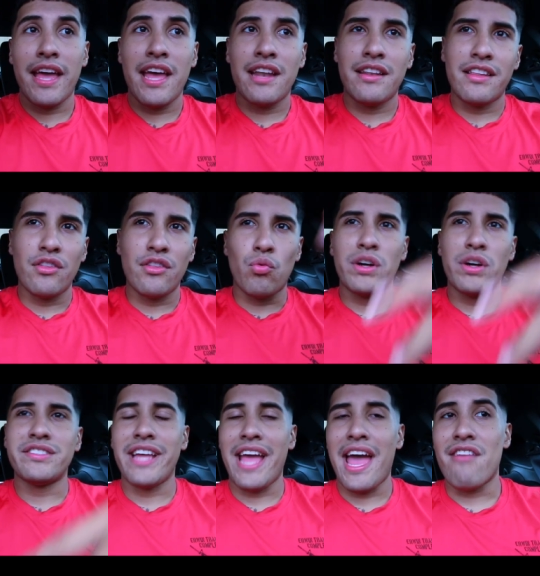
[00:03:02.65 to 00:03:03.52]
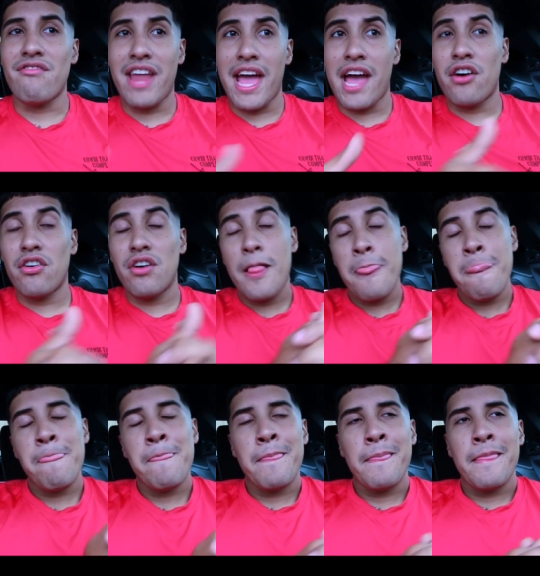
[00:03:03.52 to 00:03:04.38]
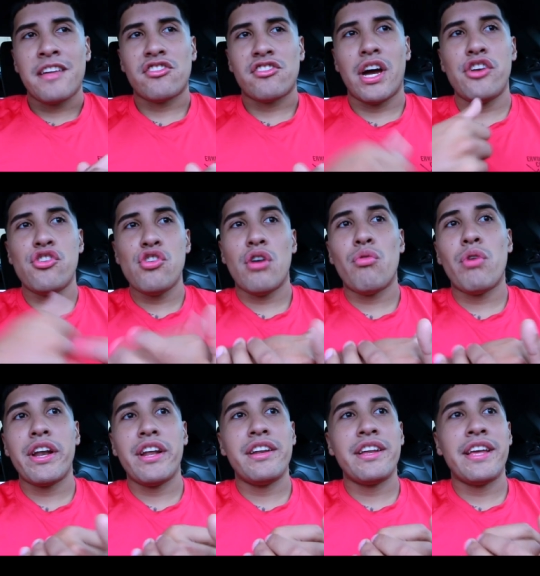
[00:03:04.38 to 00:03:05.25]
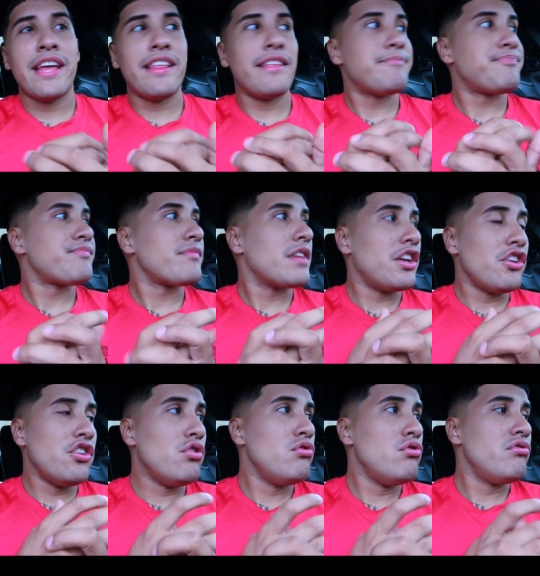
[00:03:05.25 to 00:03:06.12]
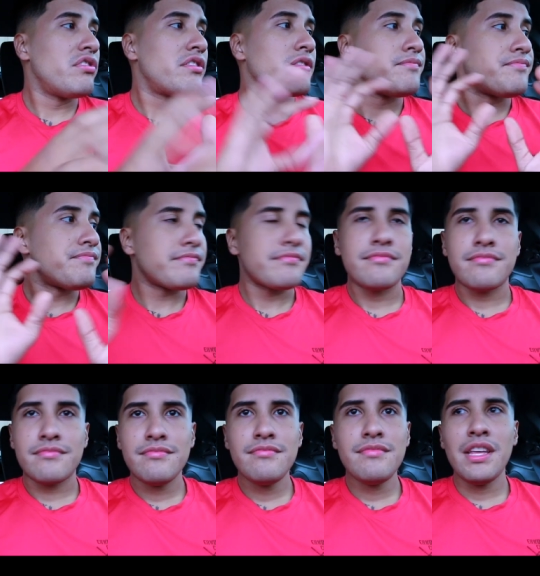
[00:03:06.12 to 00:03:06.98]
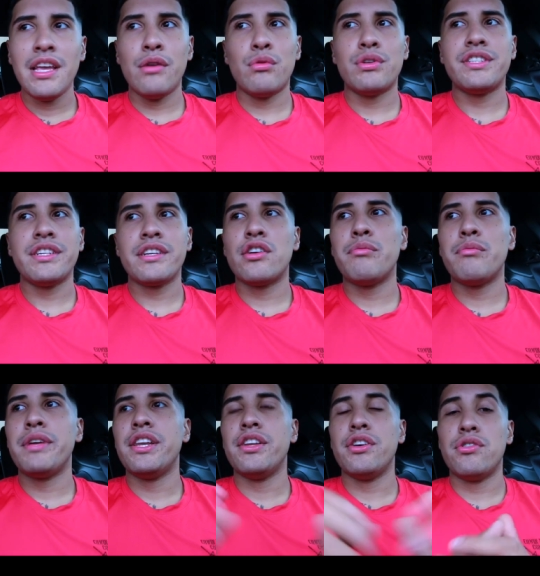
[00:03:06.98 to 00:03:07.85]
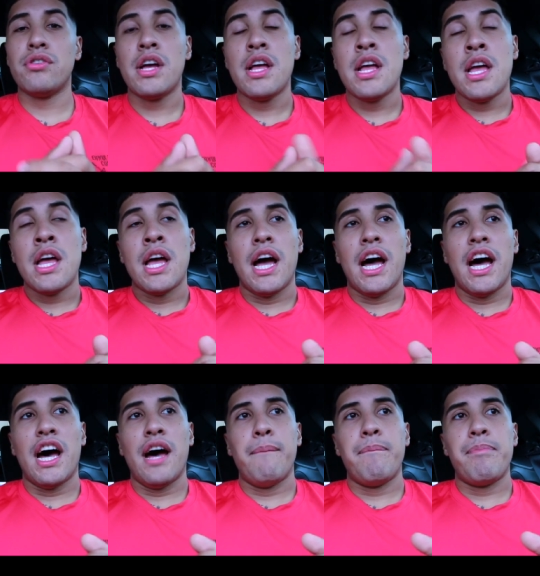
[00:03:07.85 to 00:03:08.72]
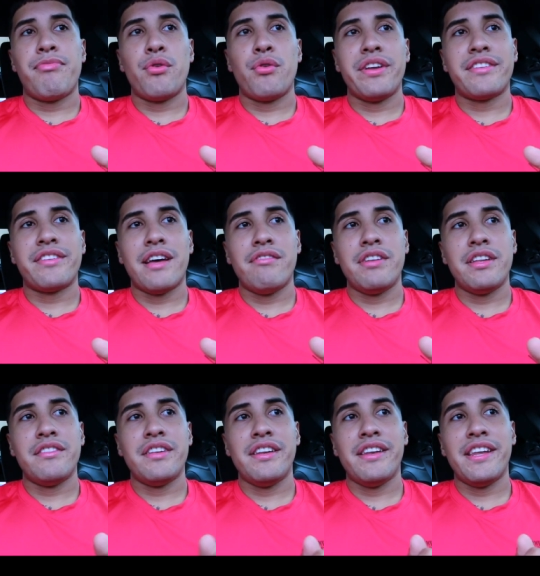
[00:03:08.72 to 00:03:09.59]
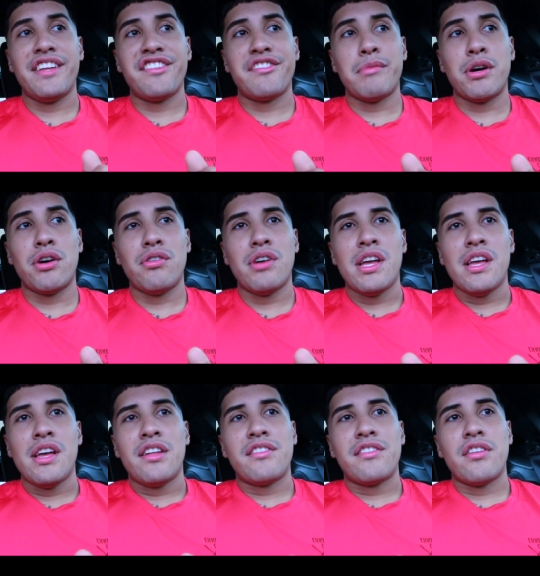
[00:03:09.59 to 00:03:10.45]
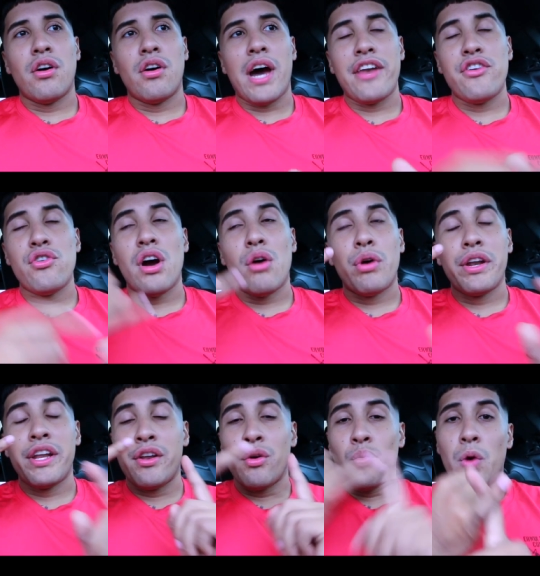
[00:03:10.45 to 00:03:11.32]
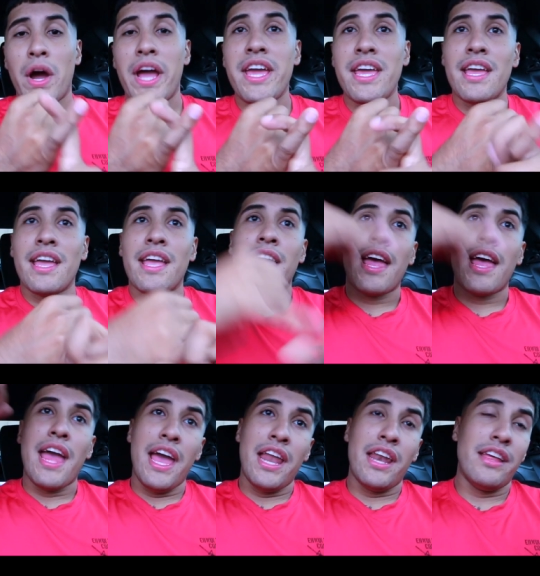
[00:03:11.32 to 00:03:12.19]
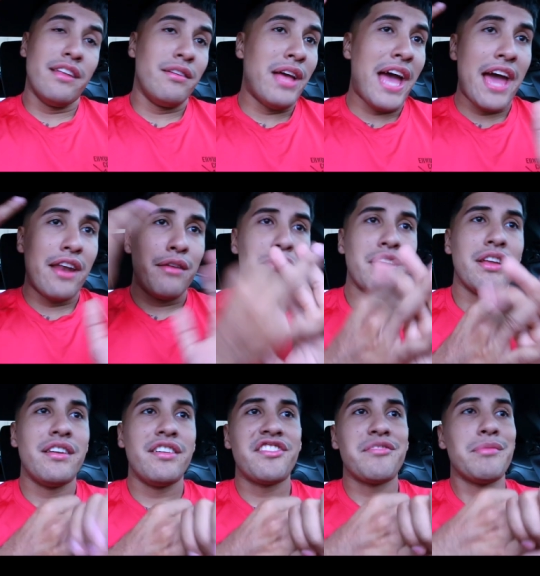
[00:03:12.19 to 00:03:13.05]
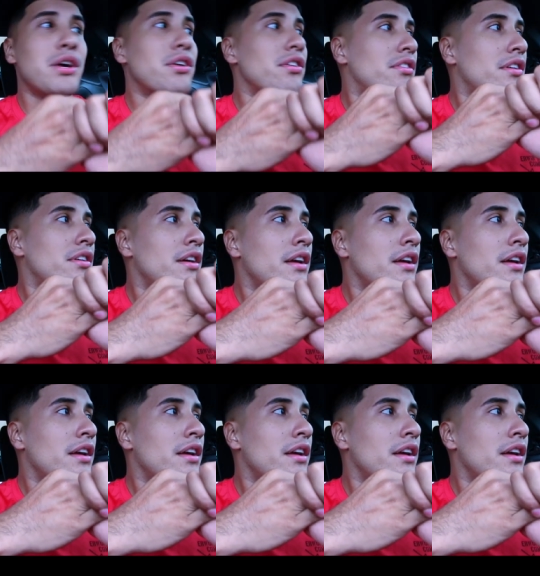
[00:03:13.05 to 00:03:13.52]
then than the ones they have now. So I knew I wanted to get a used. It wasn't going to be new. Um, 370Z Nismo. So I knew I wanted a white and it had to be a Nismo